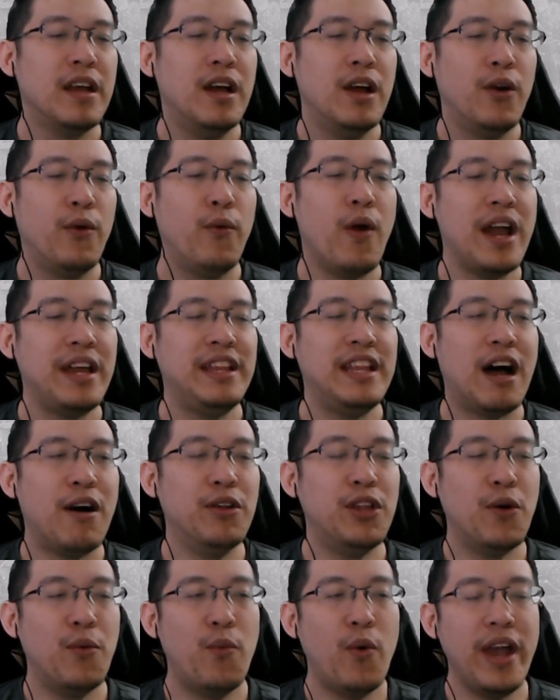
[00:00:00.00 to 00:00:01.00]
right now,
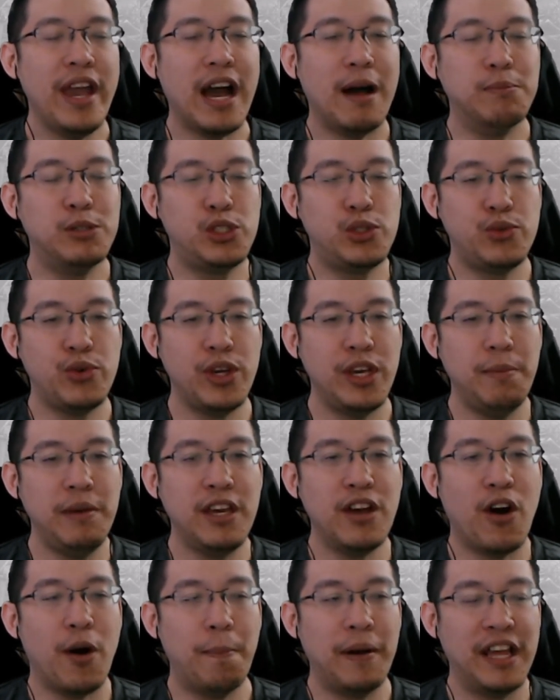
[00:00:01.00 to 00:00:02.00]
the way I'm streaming
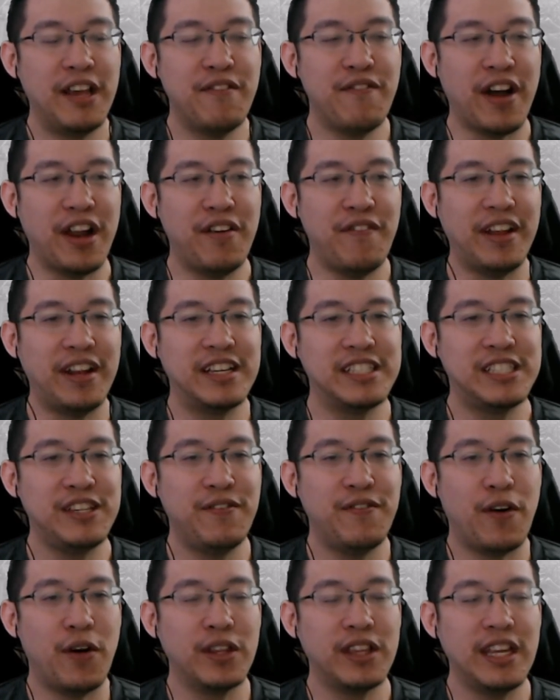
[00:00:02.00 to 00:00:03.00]
or playing Final Fantasy
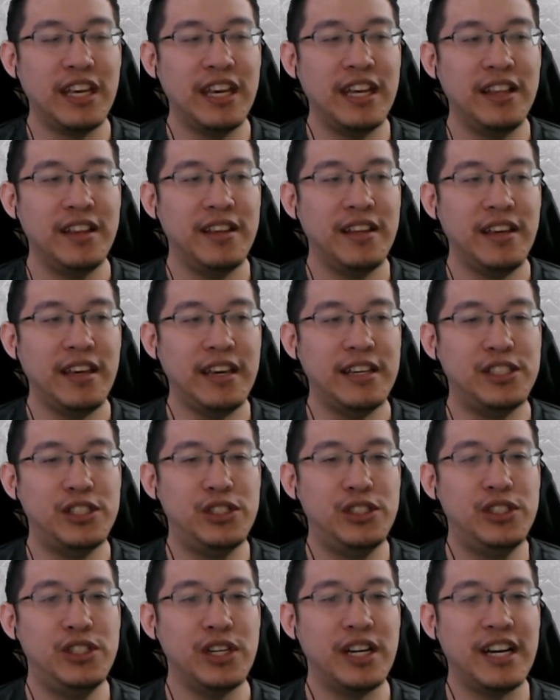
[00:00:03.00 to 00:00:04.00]
14
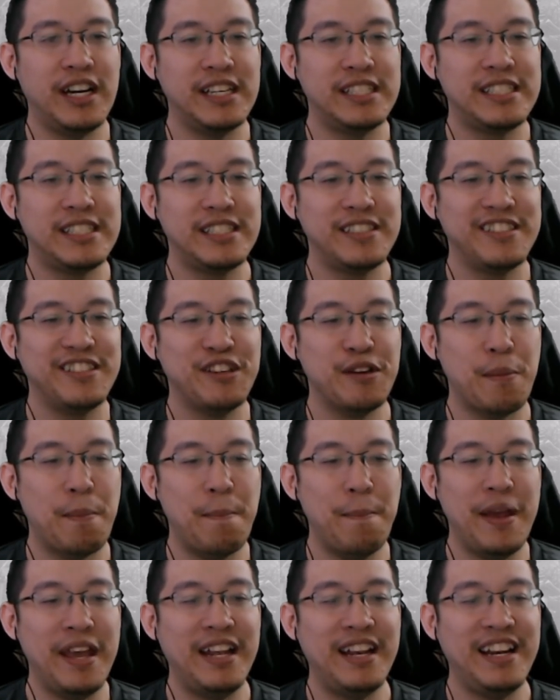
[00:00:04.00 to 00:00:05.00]
is just
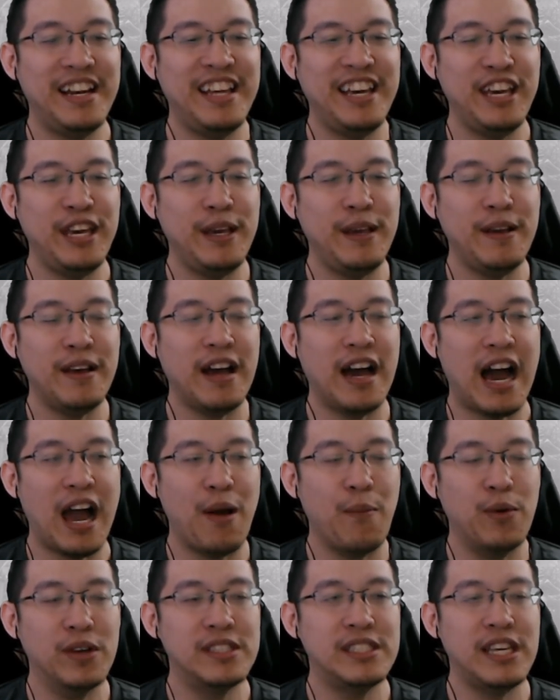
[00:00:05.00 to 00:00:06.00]
mainly, I
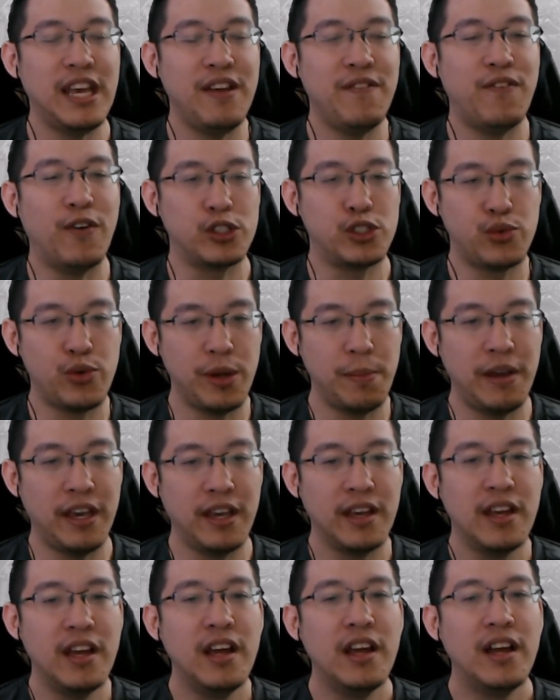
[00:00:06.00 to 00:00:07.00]
would say, for streaming.
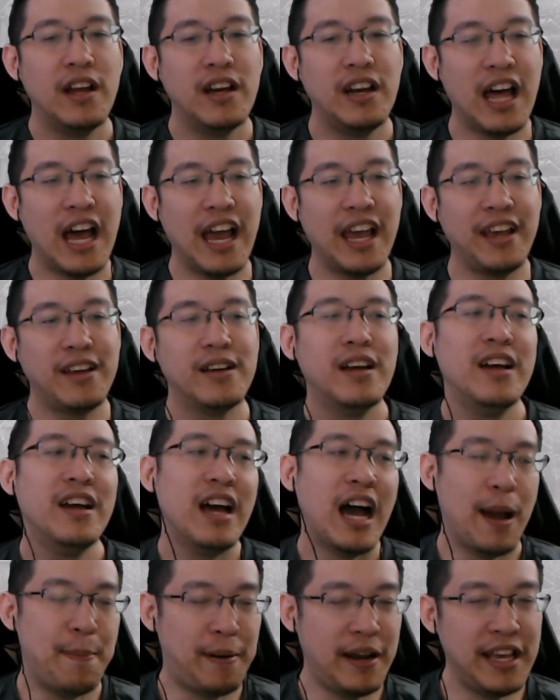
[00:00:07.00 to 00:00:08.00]
Like,
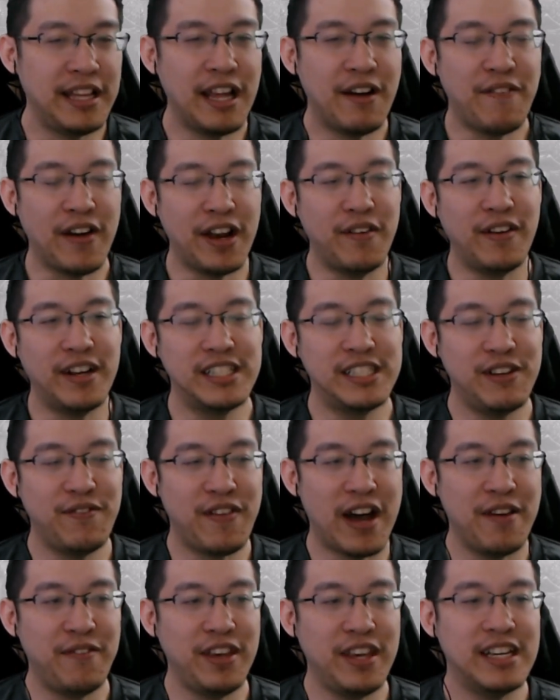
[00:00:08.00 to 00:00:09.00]
I played enough Final Fantasy
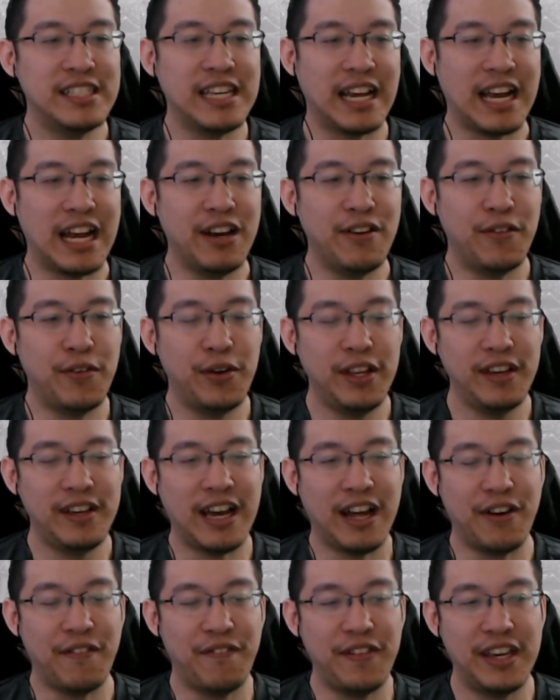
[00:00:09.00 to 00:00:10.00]
5 years, I already
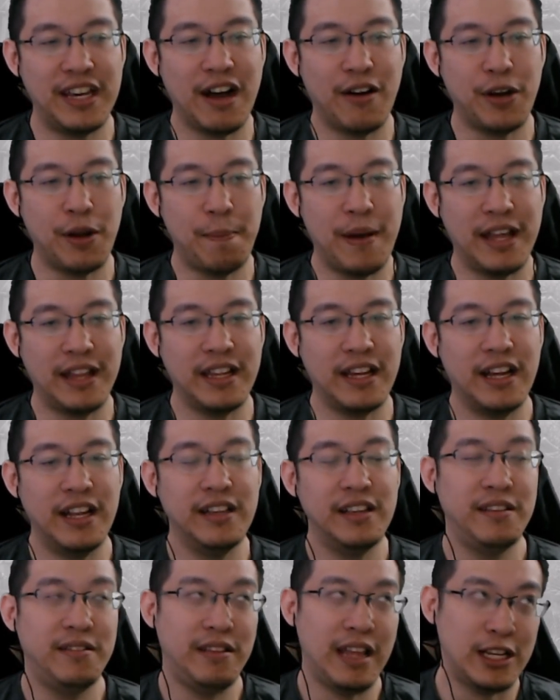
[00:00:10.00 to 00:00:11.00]
figured out the
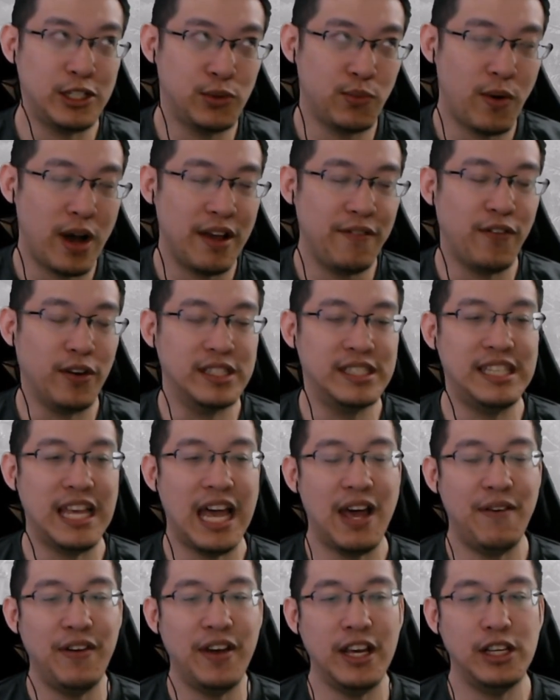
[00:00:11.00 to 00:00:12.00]
pattern. That's why for
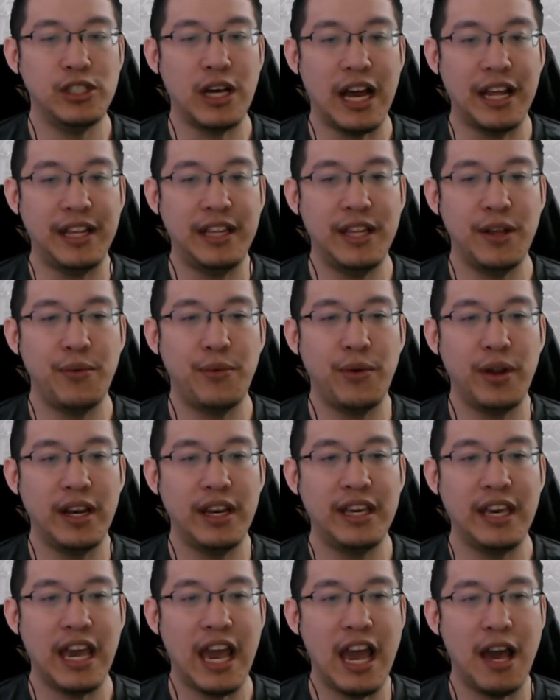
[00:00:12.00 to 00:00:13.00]
Savage, I didn't really
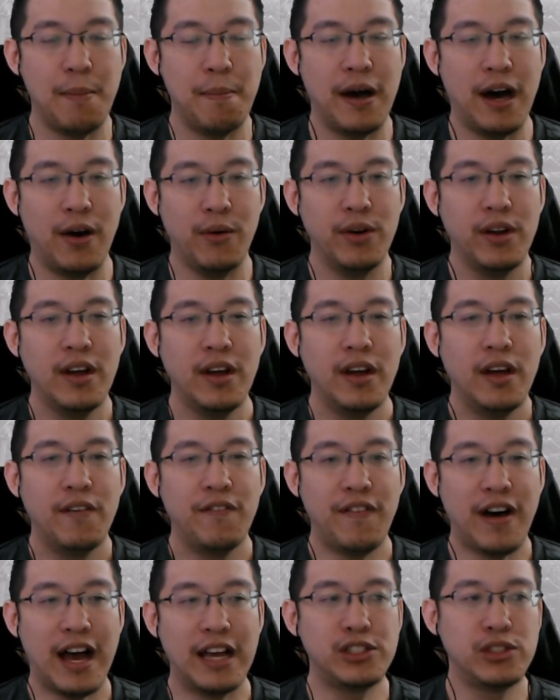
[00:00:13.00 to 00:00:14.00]
care about
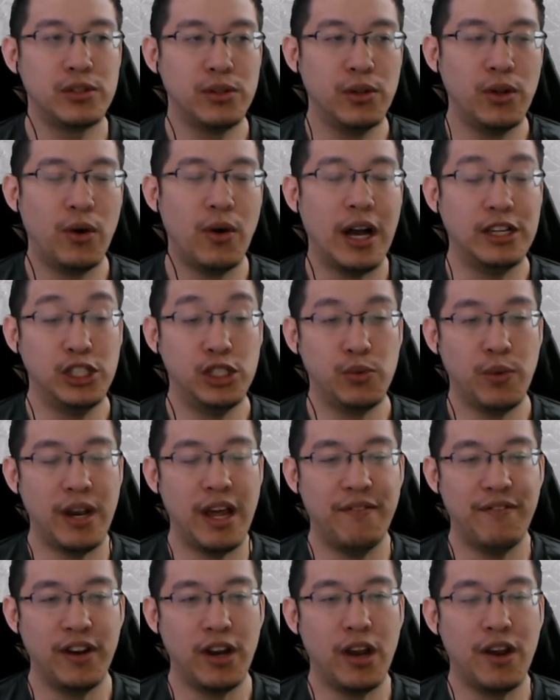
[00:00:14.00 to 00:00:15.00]
fast, slow. I just want to
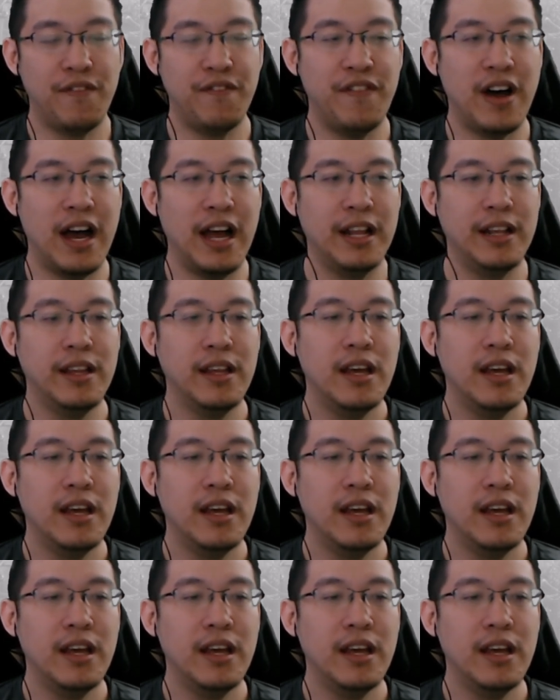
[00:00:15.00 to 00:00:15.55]
have a lot of fun,